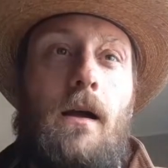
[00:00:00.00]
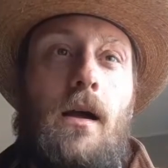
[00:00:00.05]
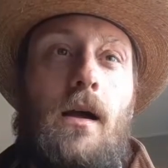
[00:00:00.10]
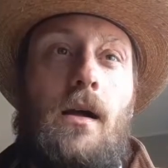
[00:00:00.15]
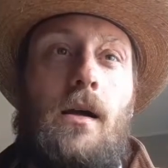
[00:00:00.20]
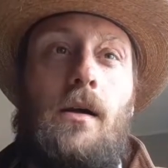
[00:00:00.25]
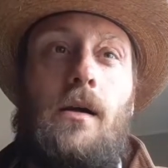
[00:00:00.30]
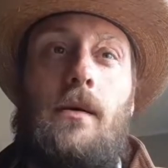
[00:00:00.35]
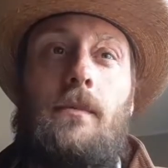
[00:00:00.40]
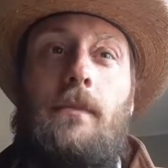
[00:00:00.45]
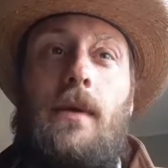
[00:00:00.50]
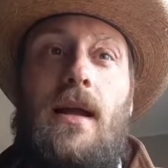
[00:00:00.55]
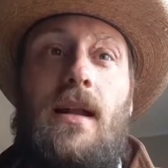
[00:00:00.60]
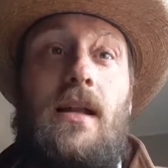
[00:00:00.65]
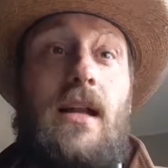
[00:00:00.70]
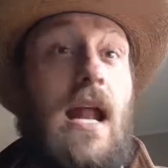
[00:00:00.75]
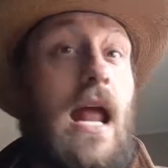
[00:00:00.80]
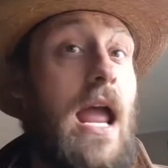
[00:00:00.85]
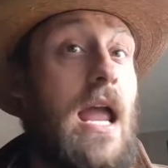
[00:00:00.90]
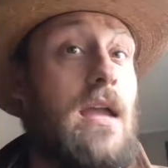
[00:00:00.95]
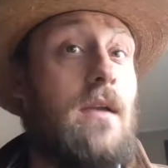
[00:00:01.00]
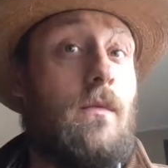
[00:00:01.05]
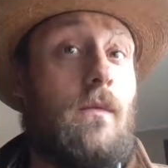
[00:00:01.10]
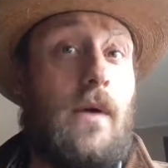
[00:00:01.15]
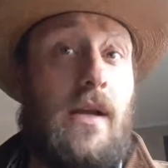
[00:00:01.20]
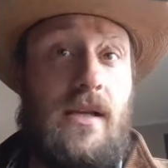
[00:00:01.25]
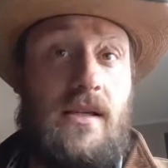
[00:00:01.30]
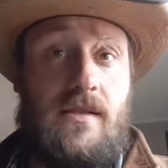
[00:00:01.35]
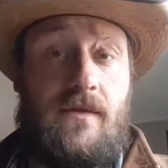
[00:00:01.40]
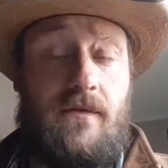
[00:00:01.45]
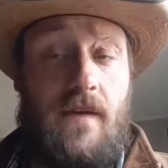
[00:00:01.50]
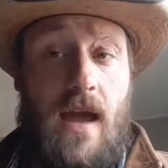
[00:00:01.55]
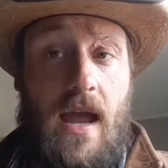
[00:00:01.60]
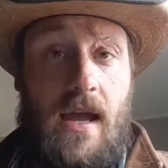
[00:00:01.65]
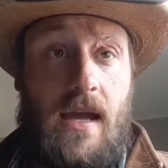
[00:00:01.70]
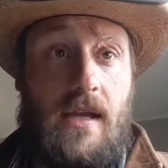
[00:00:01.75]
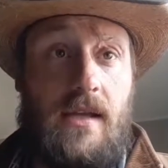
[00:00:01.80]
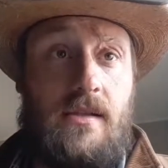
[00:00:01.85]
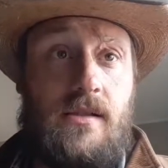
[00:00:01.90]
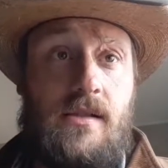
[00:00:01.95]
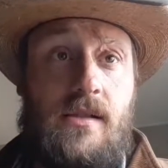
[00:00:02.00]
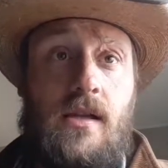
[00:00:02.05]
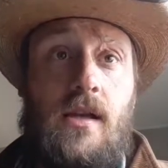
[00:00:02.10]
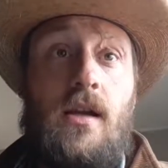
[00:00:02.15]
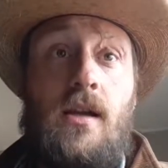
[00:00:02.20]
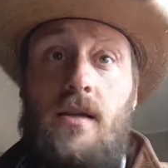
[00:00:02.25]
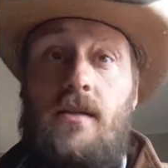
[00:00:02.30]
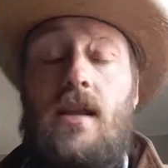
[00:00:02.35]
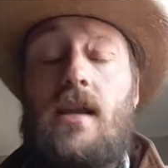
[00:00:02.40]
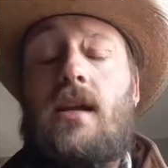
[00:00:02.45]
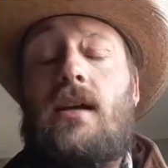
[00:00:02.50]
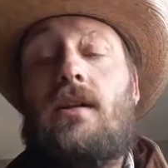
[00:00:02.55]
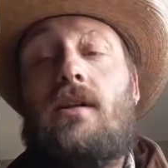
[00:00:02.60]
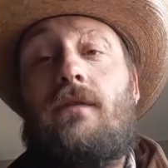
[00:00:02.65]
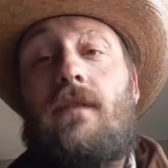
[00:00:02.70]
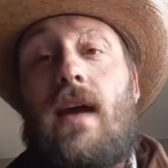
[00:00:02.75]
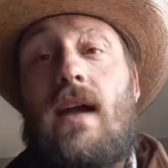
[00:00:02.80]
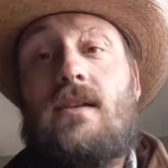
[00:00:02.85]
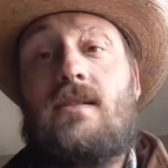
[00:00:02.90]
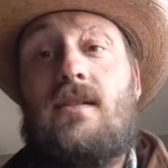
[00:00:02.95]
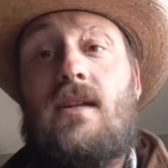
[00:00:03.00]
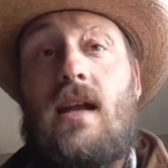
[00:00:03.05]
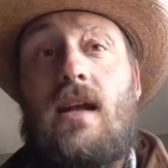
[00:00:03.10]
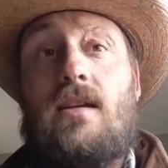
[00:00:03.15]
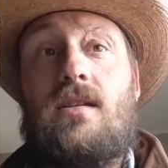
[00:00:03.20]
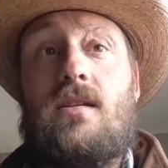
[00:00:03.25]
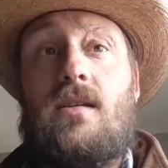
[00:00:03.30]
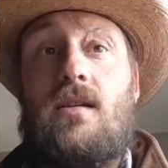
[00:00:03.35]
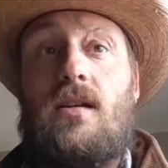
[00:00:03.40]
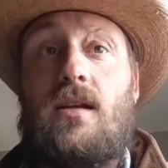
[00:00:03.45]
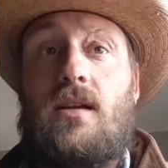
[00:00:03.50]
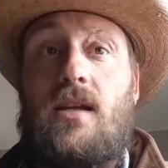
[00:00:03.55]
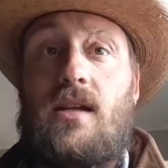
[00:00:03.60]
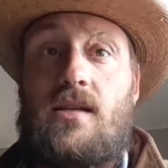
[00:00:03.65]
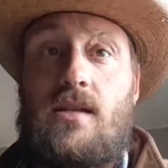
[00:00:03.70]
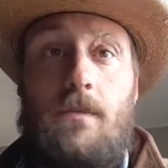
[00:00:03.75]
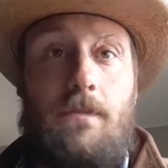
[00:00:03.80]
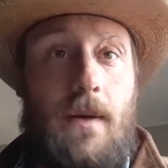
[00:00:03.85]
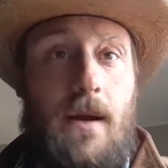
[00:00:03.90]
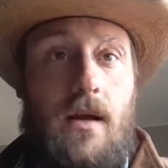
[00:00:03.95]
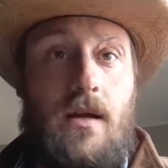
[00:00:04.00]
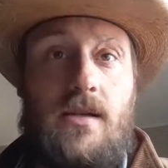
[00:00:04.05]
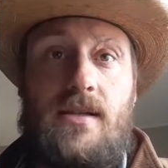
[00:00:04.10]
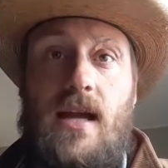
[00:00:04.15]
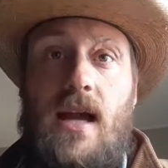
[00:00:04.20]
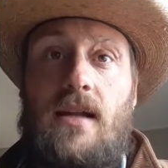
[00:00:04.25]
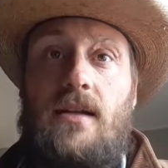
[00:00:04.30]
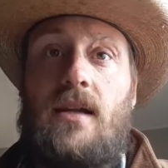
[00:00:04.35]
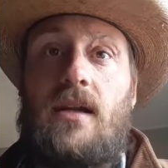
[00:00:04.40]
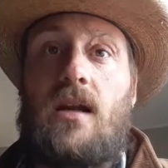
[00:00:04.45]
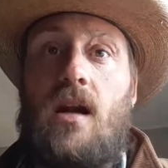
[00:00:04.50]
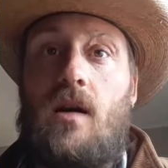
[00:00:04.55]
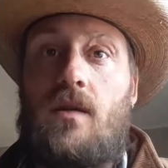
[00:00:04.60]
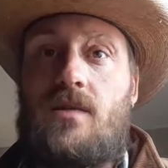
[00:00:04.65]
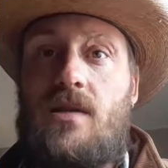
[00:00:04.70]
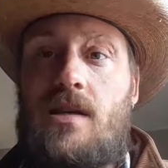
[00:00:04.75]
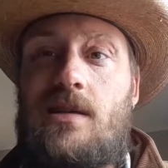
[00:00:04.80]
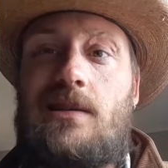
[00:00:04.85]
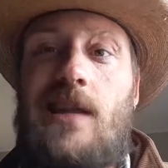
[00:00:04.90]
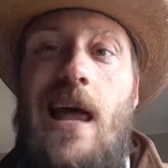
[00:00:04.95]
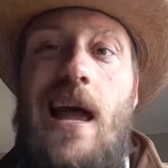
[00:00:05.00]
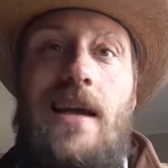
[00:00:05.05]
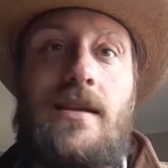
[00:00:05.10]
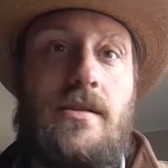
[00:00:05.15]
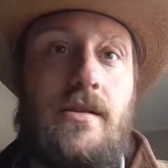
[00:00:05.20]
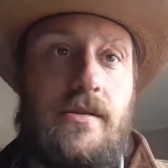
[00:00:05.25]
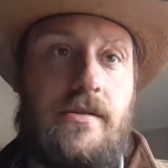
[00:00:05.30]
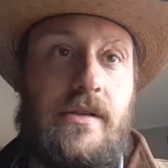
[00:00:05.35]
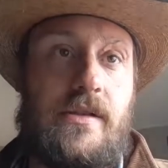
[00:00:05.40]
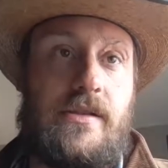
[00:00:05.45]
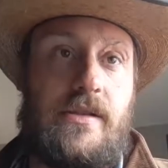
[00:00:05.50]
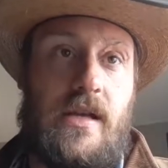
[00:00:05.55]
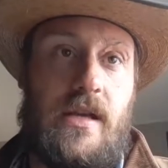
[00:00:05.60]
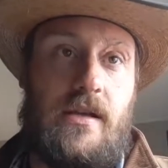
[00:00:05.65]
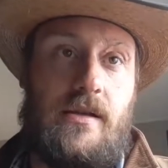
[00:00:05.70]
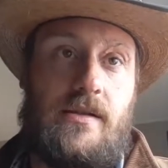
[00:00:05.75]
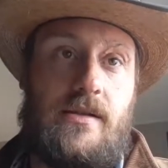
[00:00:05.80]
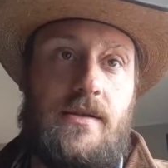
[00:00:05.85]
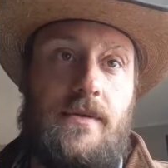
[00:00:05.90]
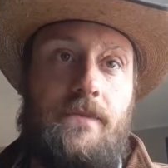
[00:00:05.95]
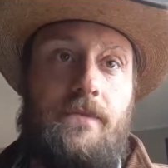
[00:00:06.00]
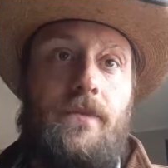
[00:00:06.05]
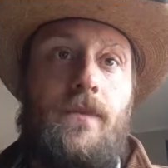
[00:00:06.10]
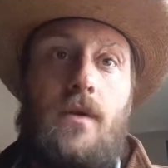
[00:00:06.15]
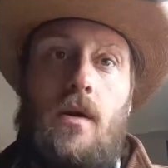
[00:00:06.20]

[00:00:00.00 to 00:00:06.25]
And at 8 weeks of age, they get their vaccination against a parasite that causes Glasser's disease.